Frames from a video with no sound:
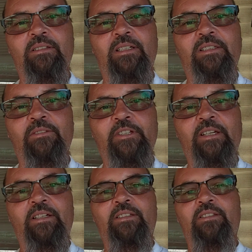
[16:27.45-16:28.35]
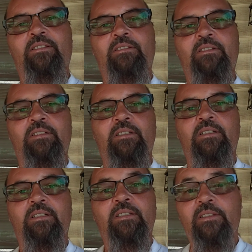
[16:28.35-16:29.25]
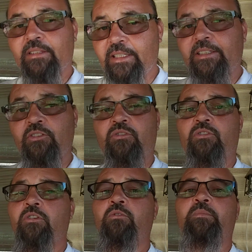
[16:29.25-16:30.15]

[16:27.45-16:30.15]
I love you guys. Thank you so